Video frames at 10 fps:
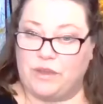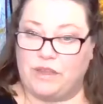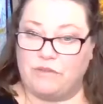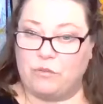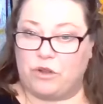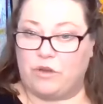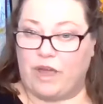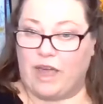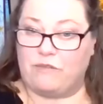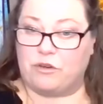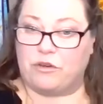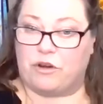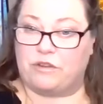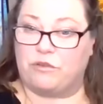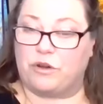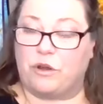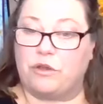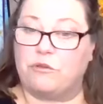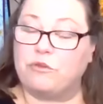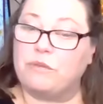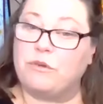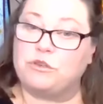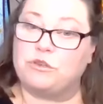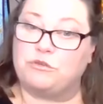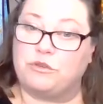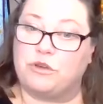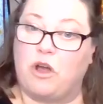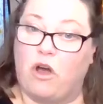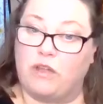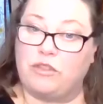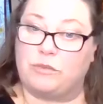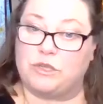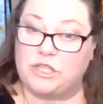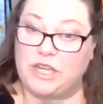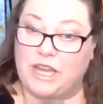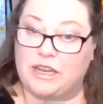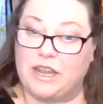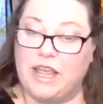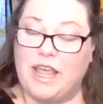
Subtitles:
even when you have your darning foot or your free motion foot on the machine,